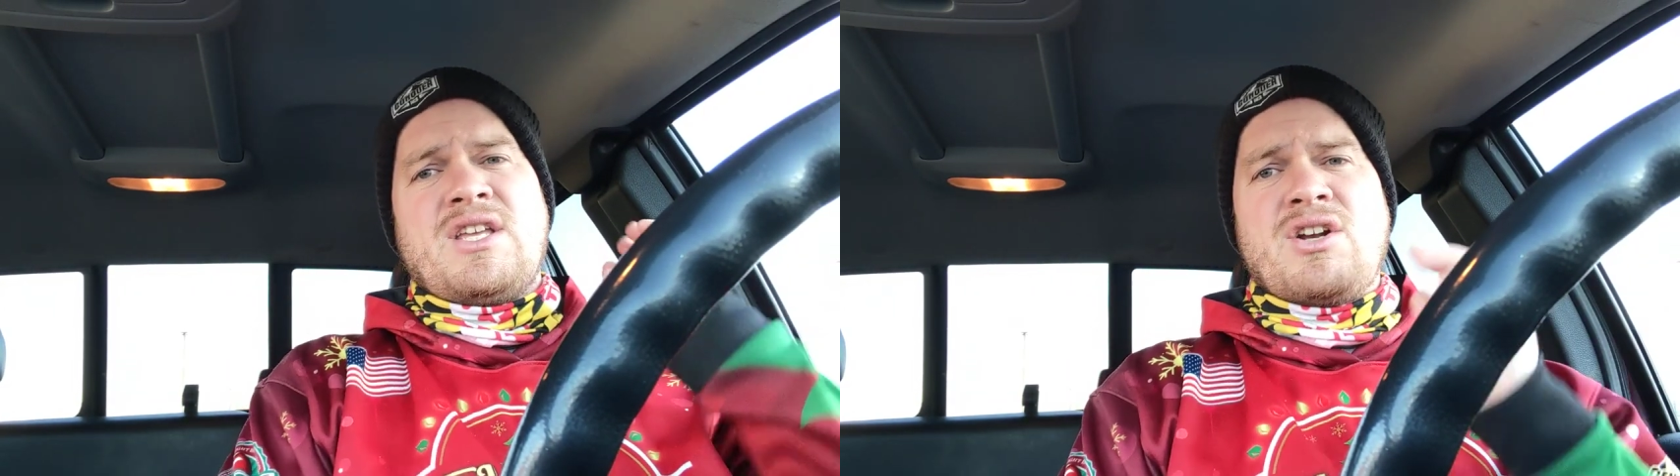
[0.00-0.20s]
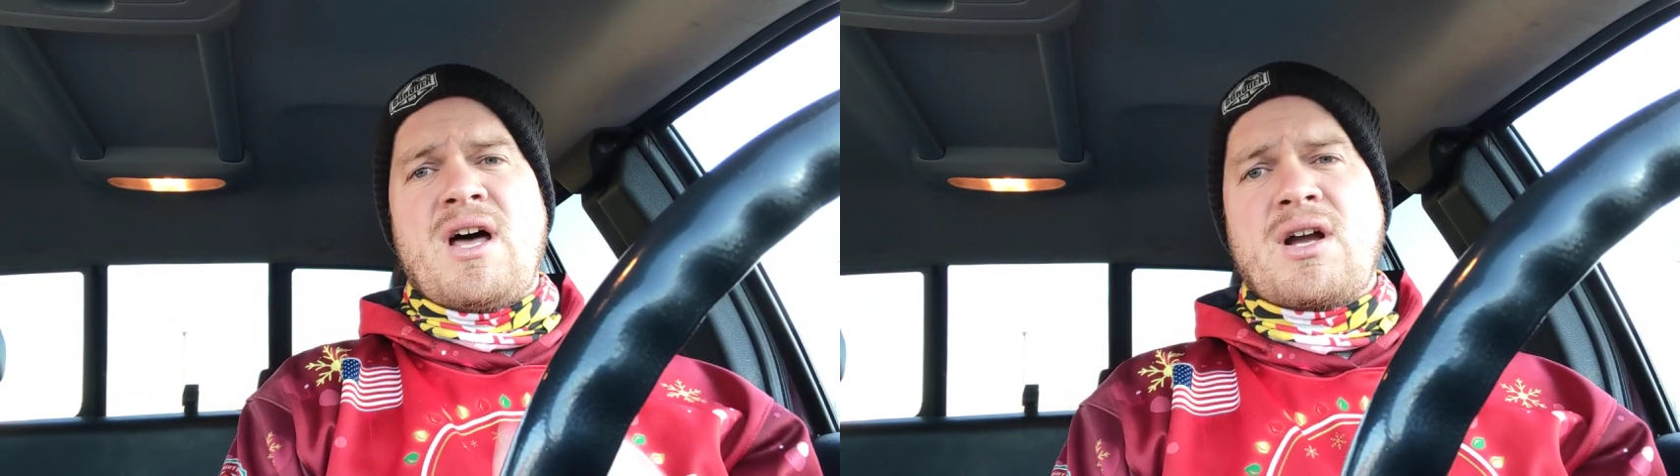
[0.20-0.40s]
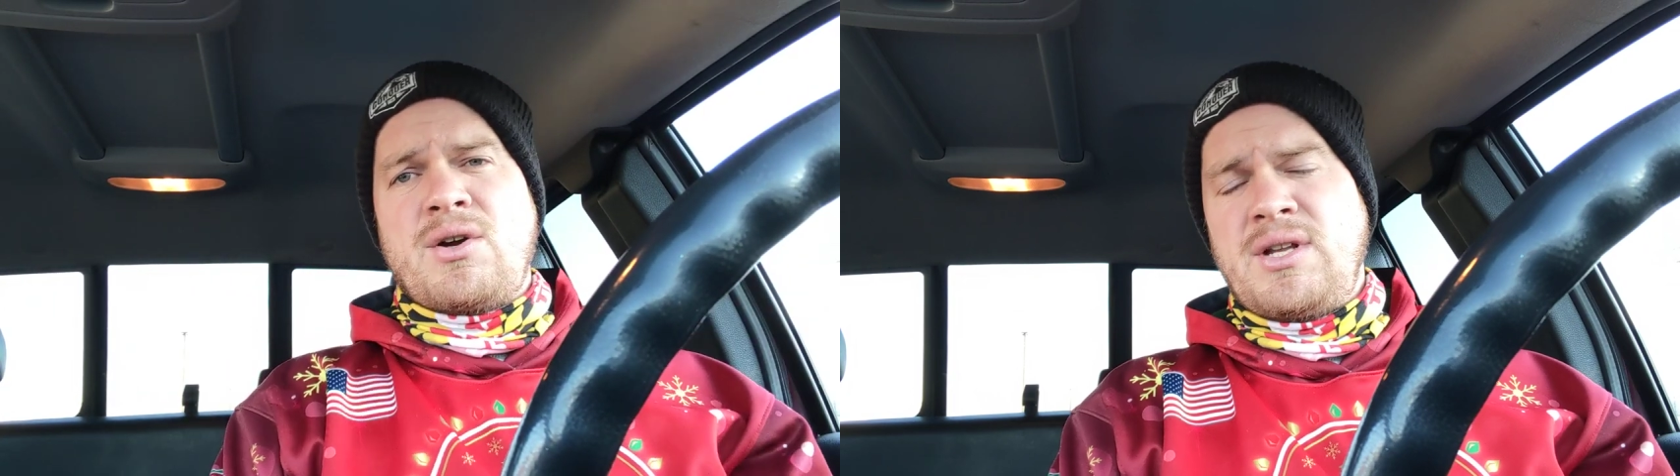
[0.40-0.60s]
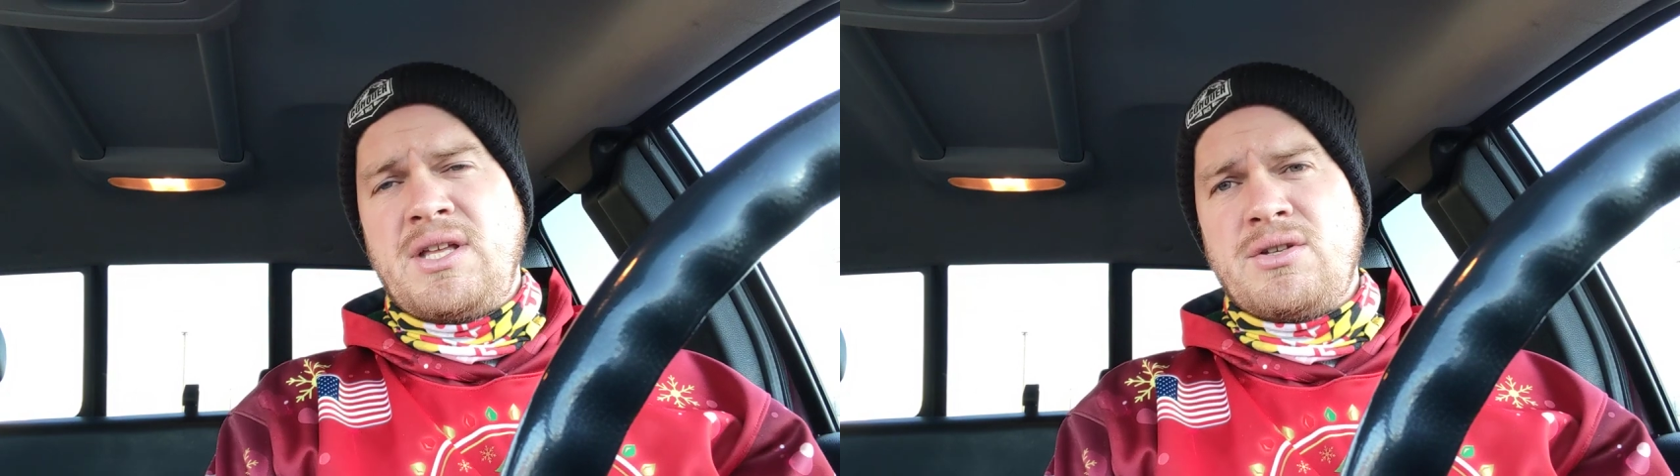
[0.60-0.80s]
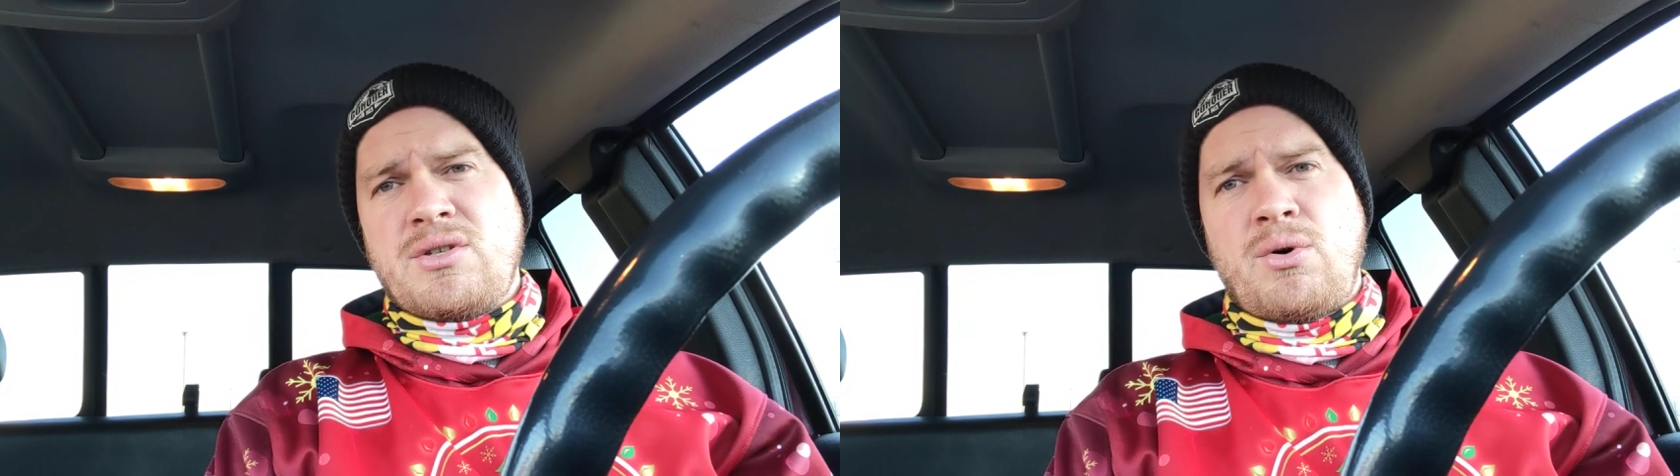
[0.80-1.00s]
you're not going to
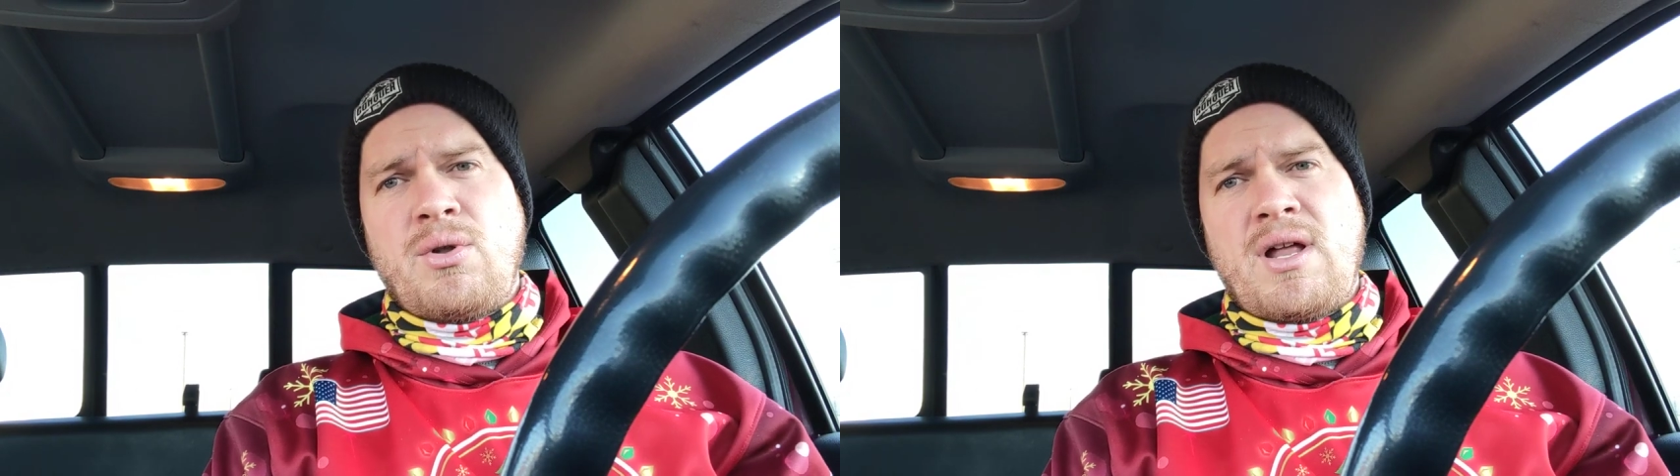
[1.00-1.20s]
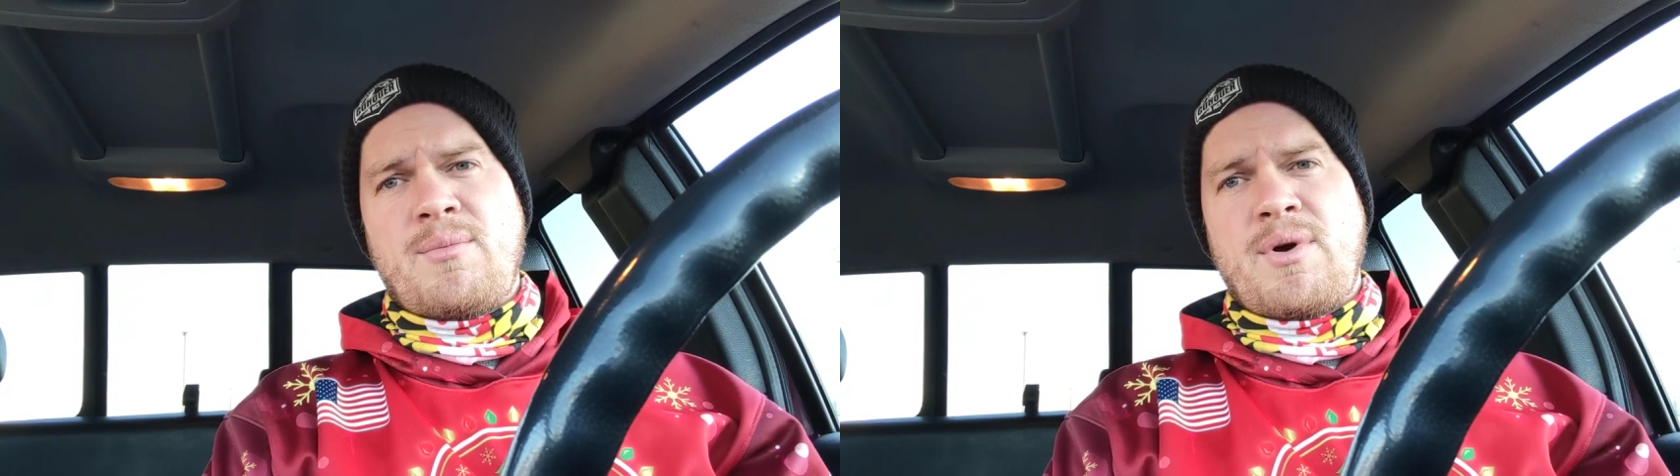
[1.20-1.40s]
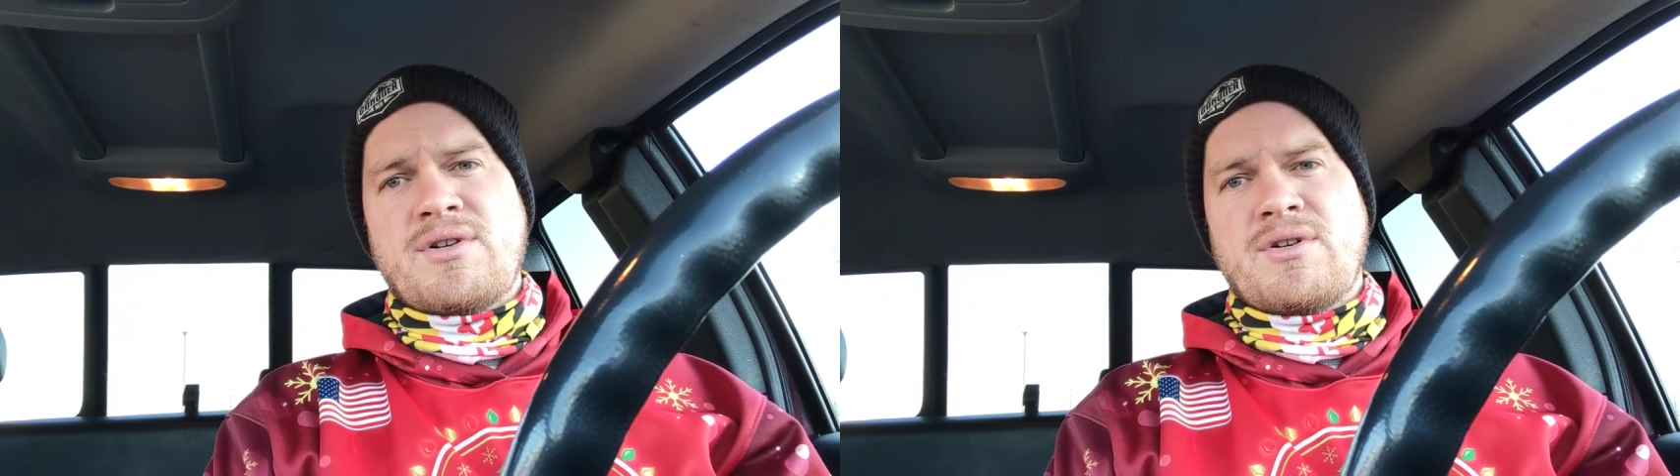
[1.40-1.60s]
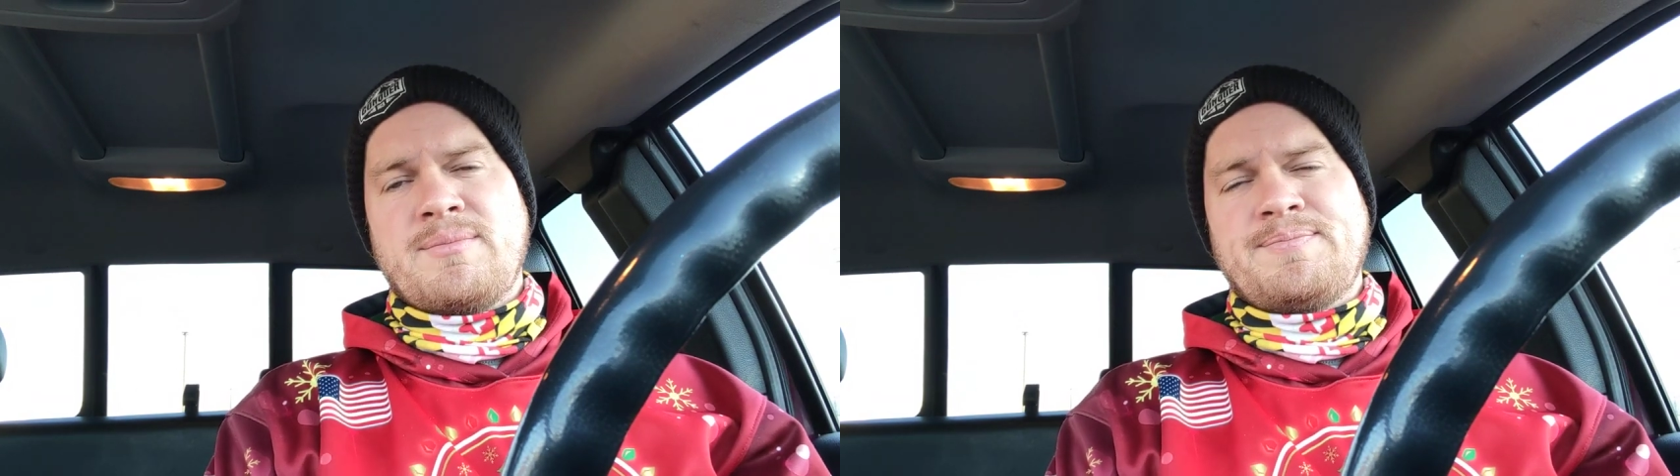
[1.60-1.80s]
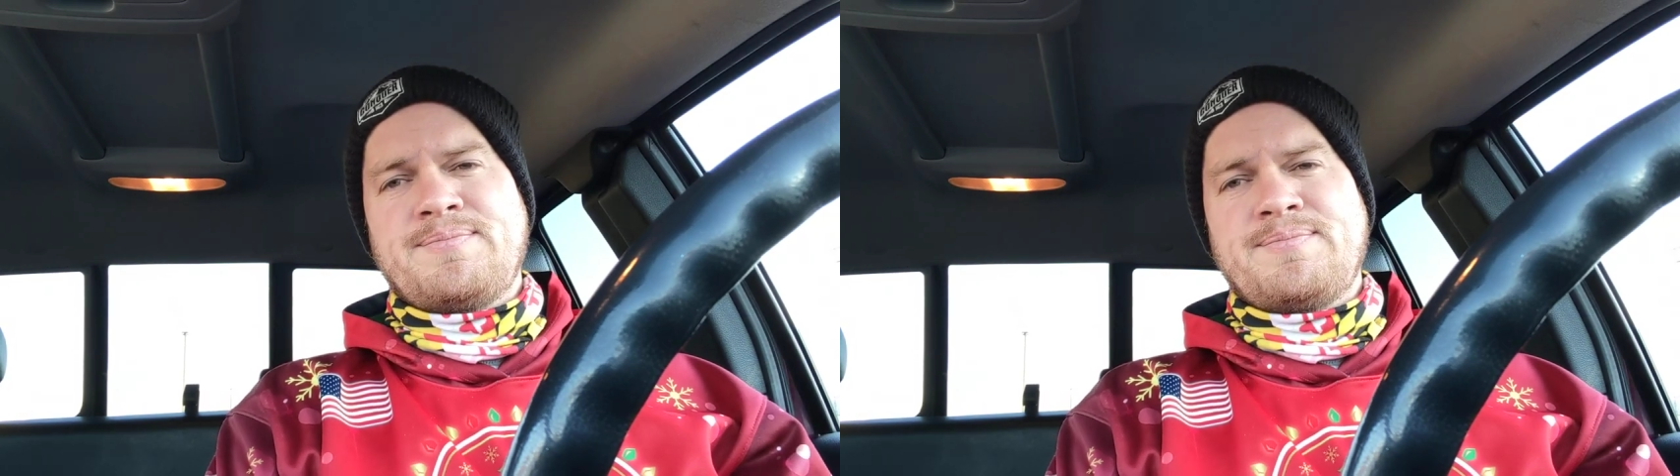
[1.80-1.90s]
use a whole lot of pressure.